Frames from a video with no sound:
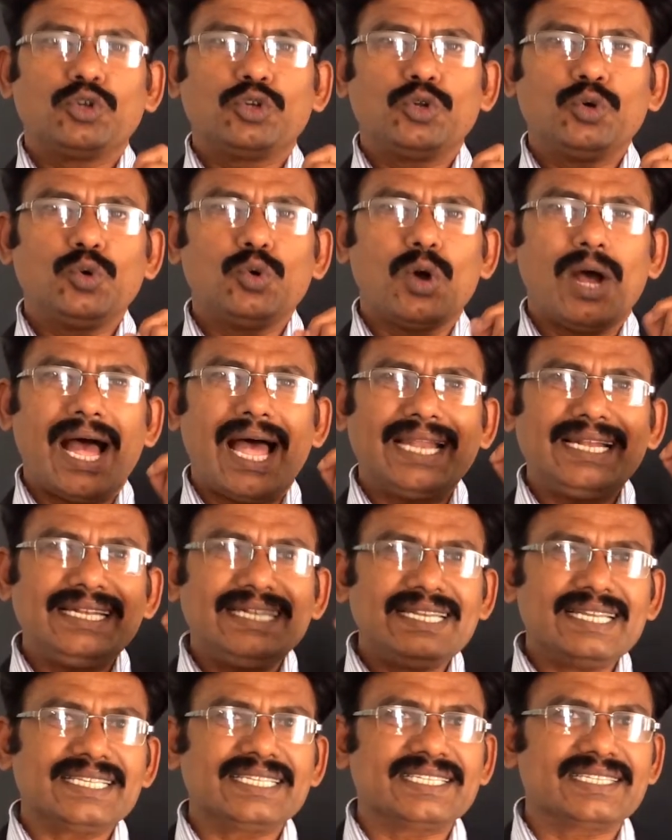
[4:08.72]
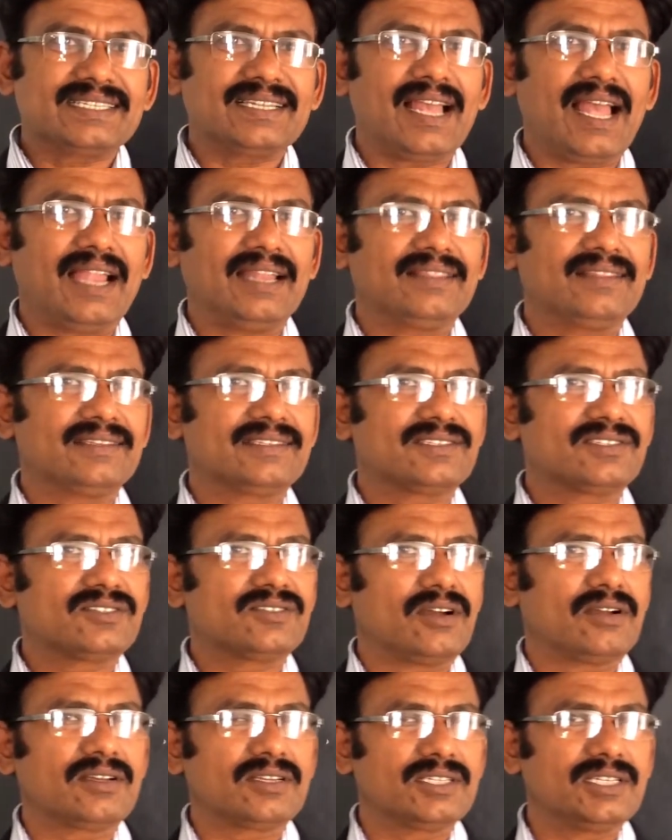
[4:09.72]
to understand the
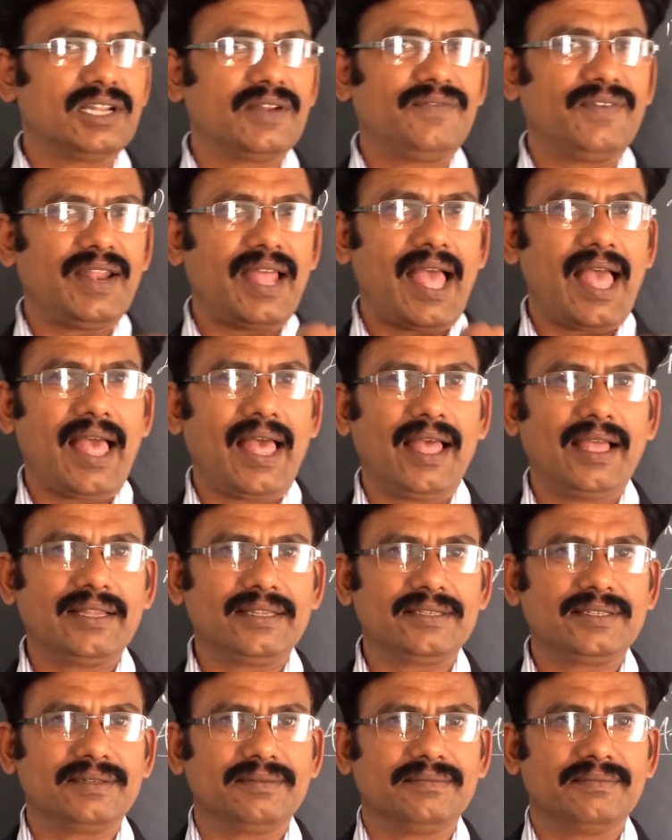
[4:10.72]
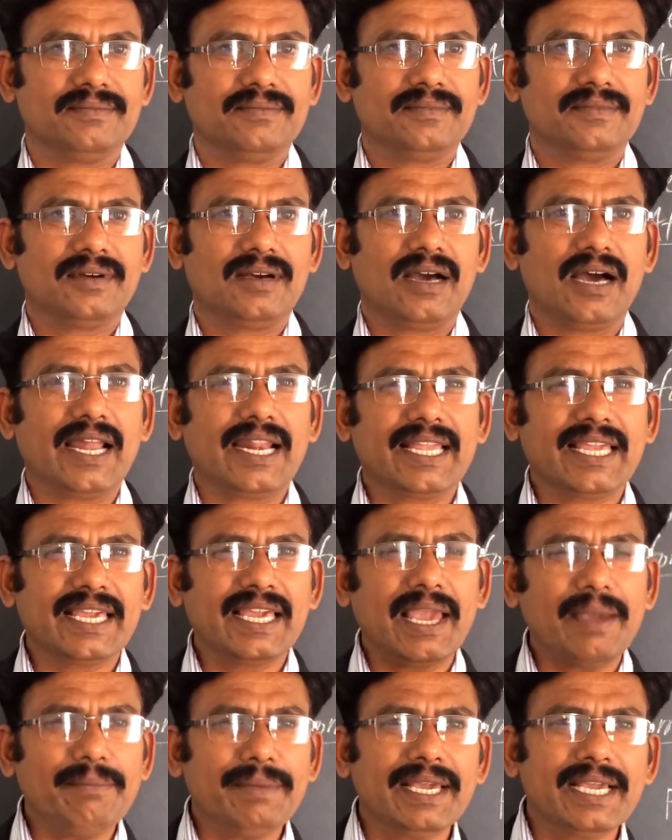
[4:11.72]
structure of an atom or
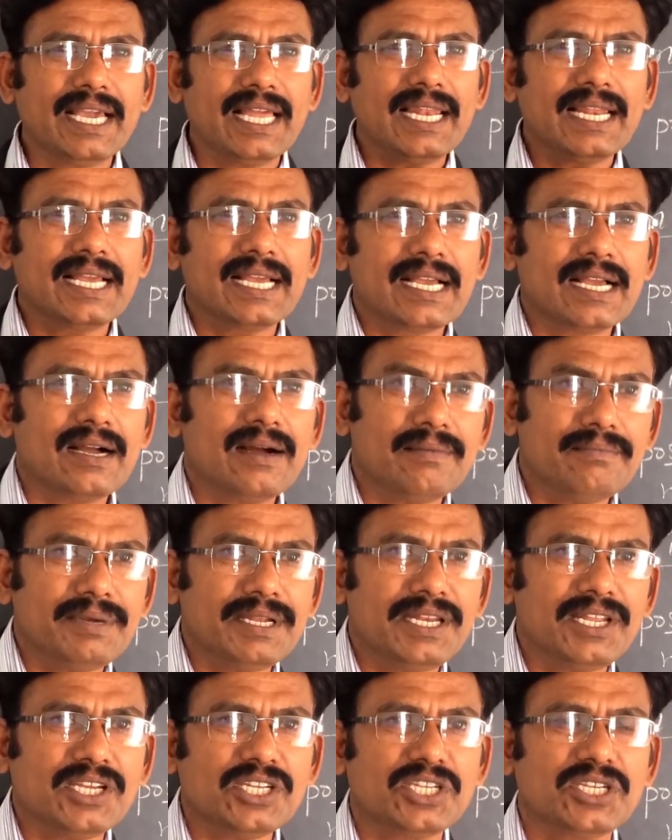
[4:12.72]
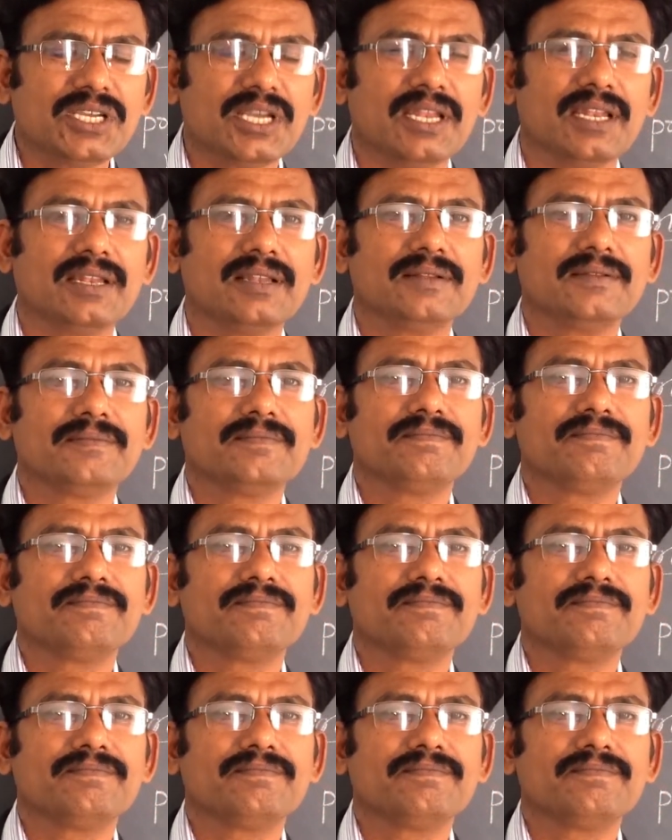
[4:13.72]
chemical combination,